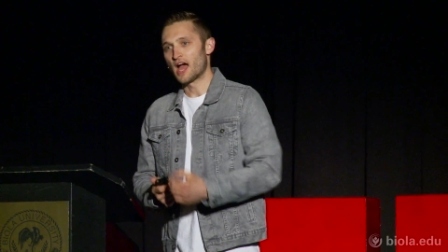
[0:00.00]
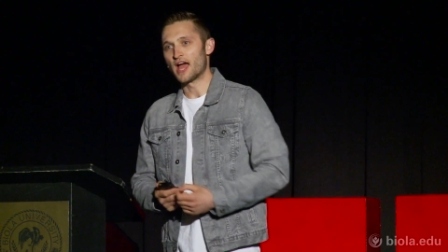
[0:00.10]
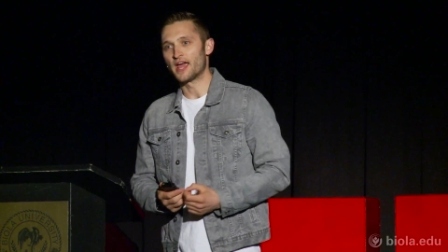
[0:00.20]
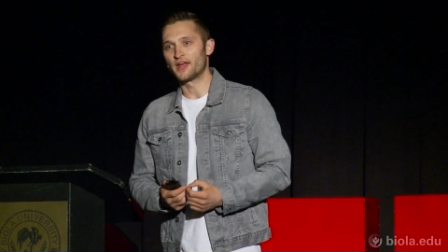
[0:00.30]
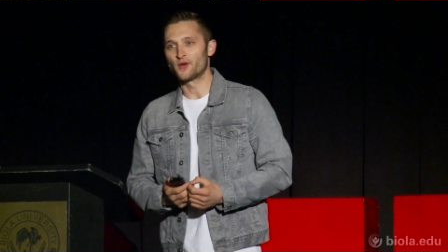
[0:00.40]

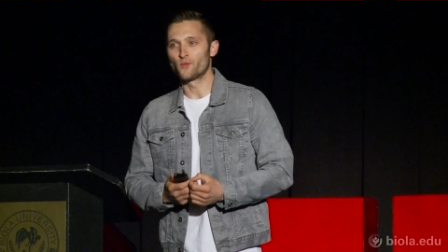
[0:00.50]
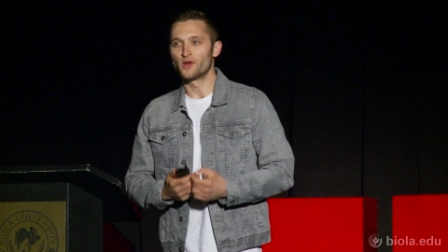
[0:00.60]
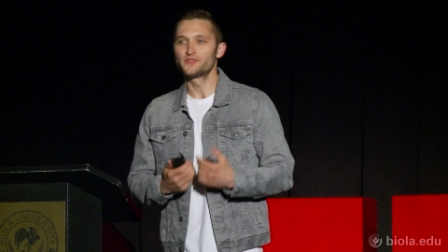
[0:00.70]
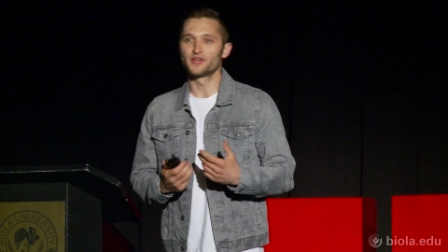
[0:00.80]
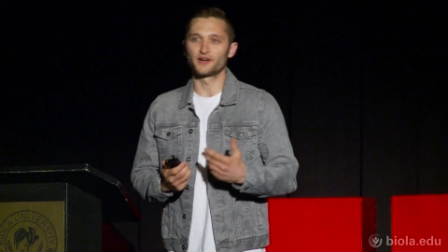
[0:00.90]
I
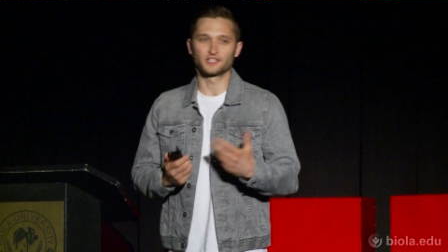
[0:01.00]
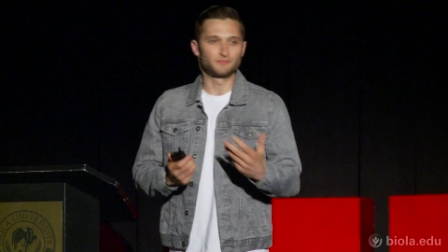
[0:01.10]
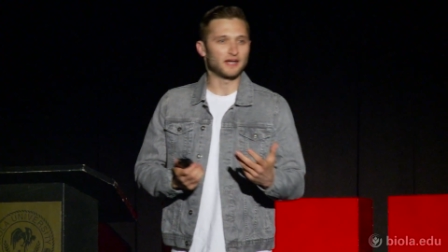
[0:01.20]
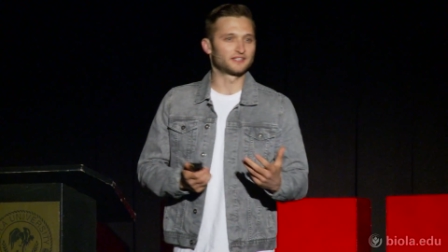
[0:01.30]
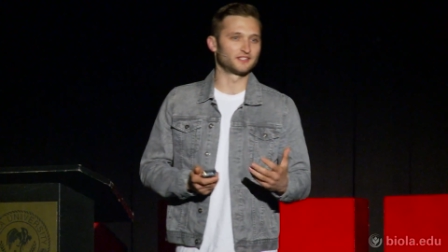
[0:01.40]
went there
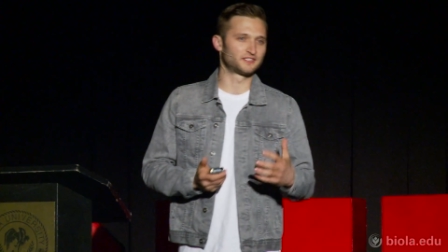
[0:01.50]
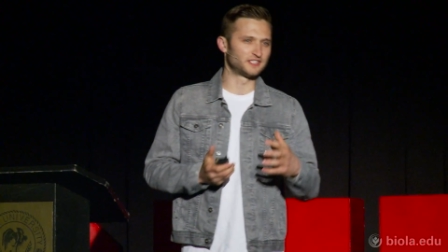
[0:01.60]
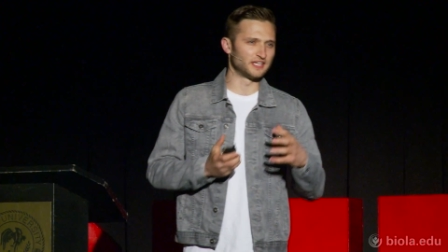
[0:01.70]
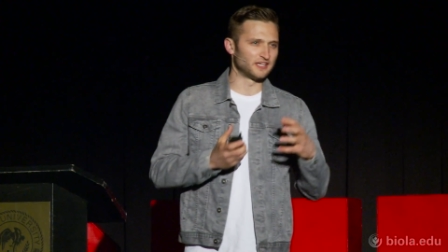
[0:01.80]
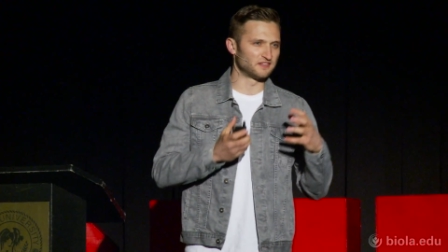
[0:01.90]
expecting to
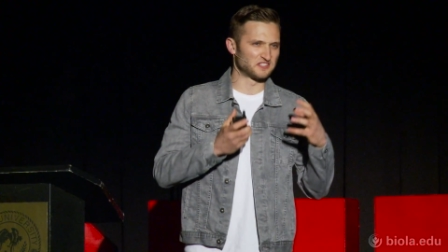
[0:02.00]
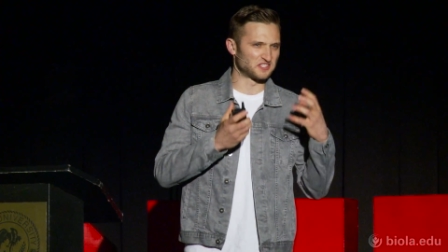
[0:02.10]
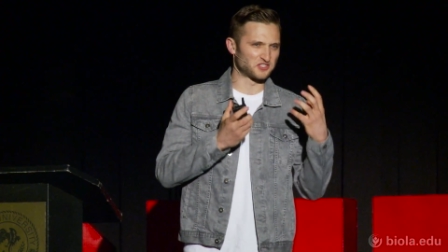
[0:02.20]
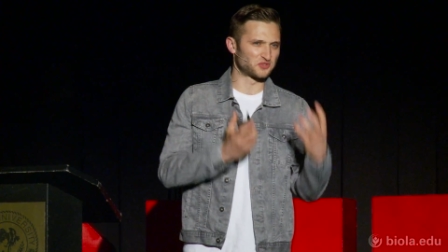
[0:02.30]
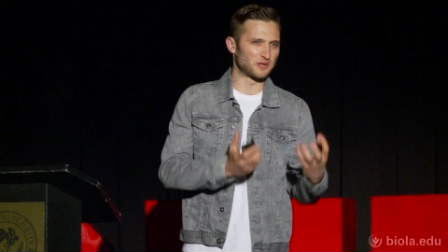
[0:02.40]
see this
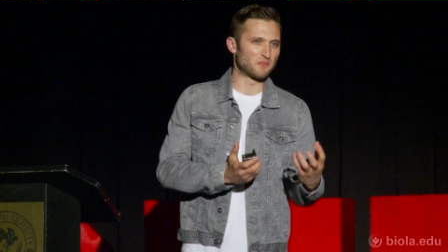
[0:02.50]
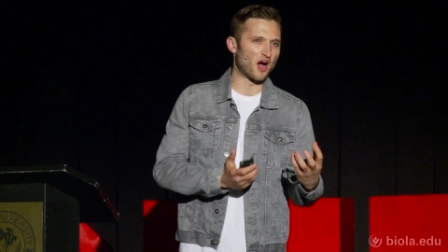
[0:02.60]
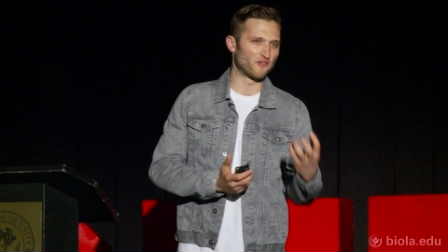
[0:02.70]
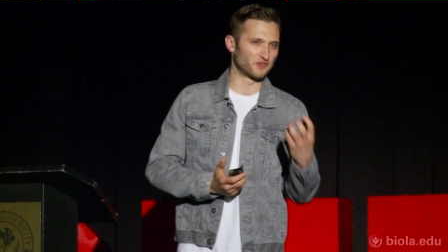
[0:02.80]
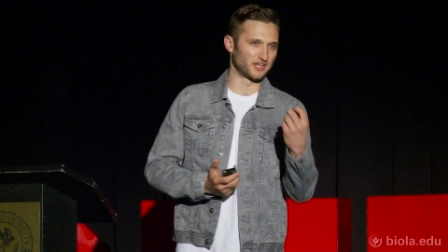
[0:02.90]
extreme
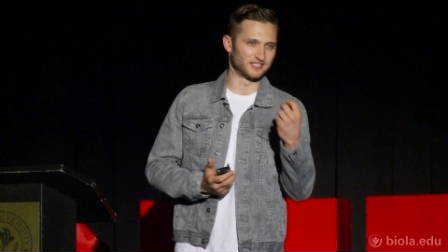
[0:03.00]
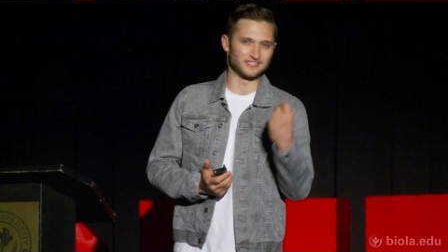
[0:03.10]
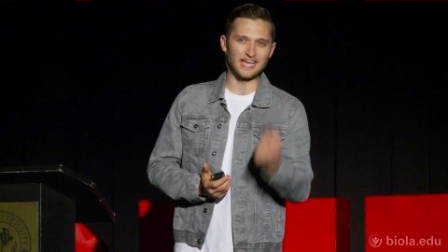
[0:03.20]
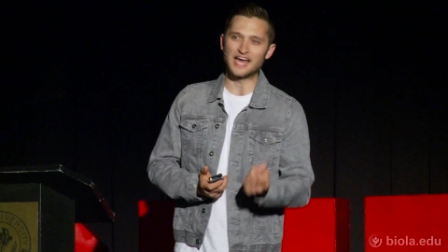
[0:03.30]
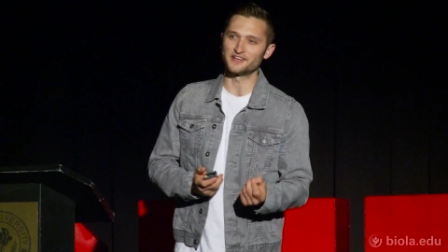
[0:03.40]
poverty and
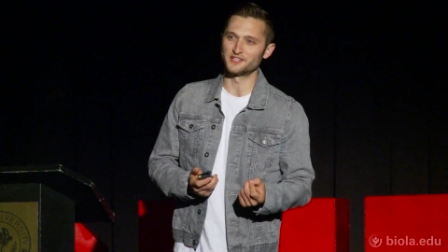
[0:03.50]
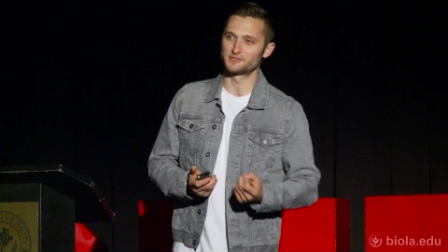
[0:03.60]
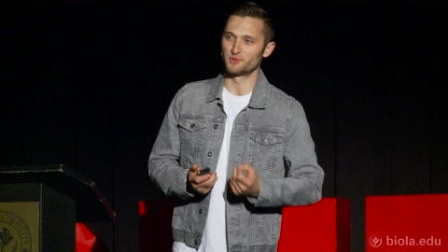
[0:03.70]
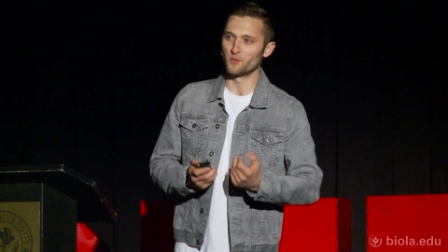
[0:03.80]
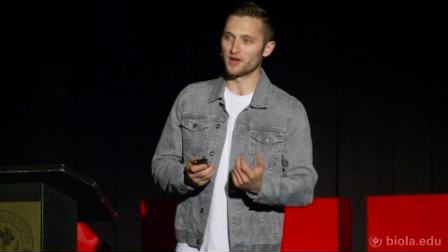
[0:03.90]

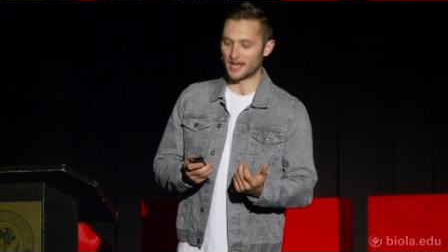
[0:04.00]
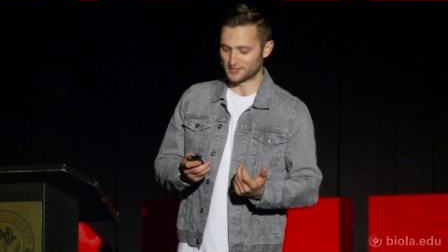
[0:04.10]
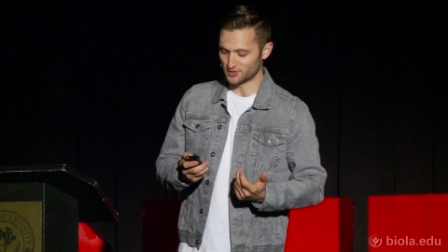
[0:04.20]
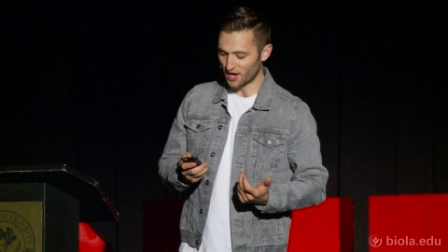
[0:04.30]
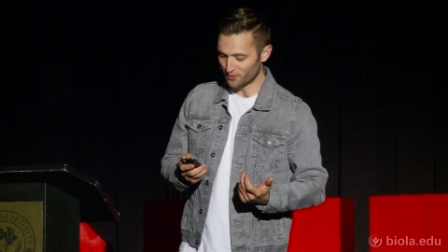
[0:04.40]
sadness, but what I
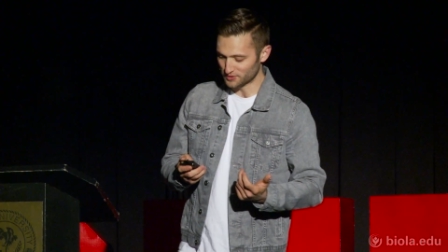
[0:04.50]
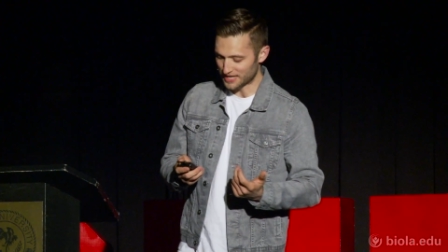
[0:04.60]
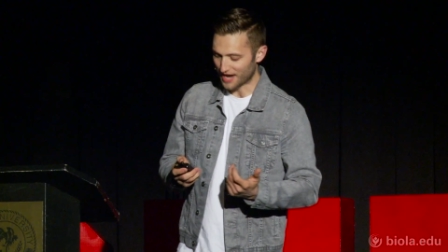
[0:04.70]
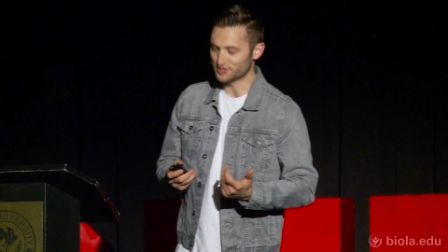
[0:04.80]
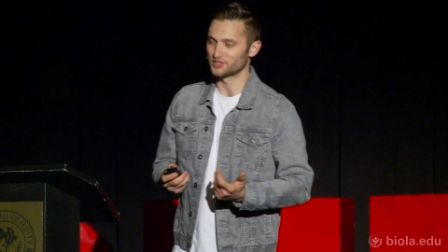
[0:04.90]
saw was
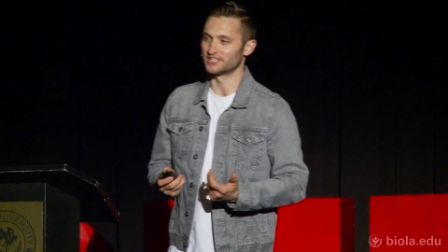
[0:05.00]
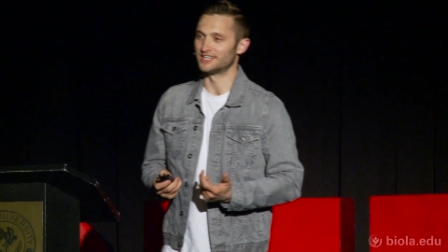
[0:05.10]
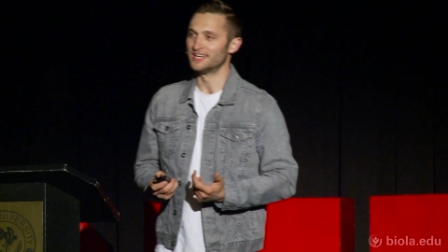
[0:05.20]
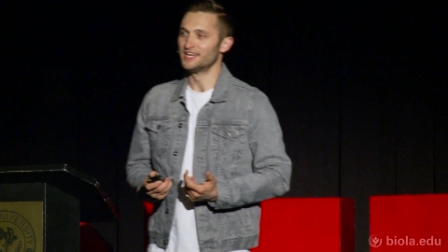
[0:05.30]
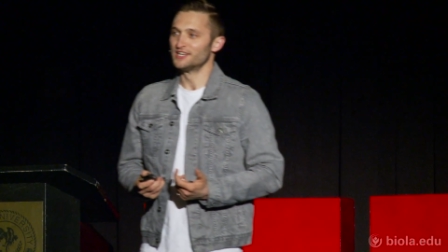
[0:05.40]

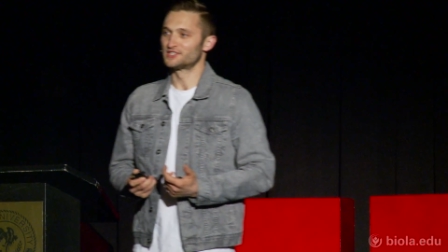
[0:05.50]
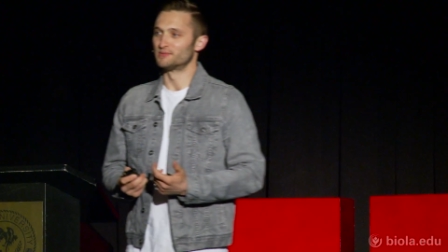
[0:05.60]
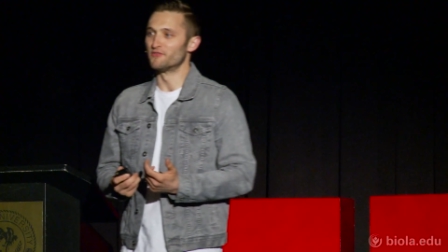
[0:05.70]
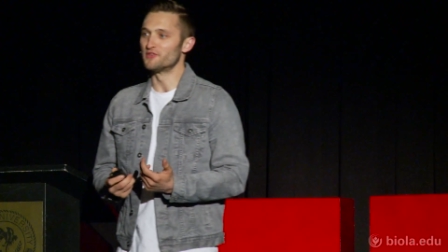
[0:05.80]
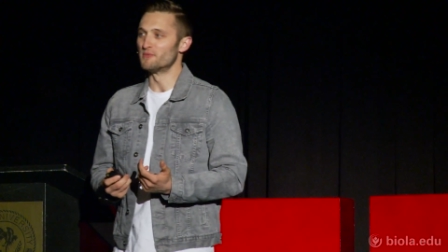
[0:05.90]
actually
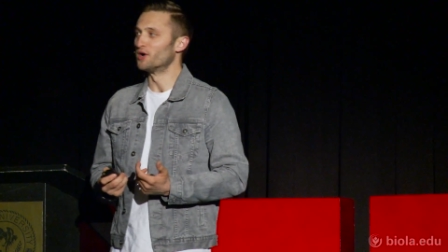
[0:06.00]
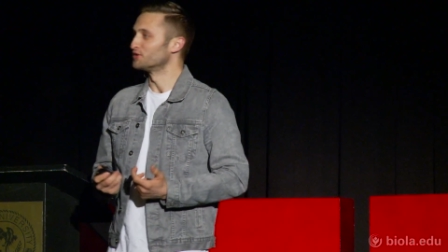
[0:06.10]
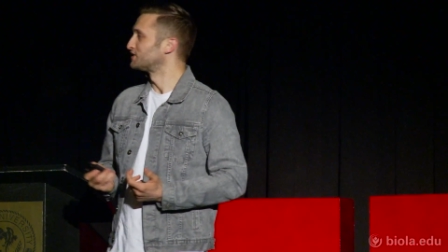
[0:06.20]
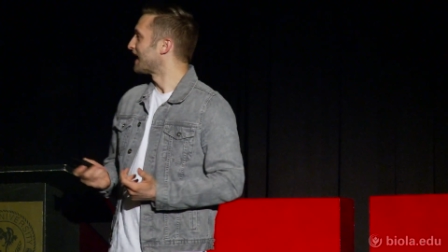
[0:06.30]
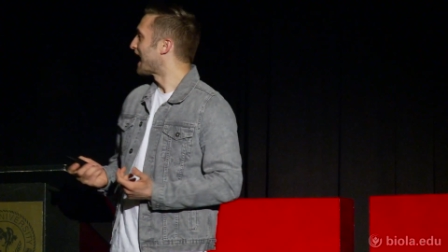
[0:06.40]
some of the most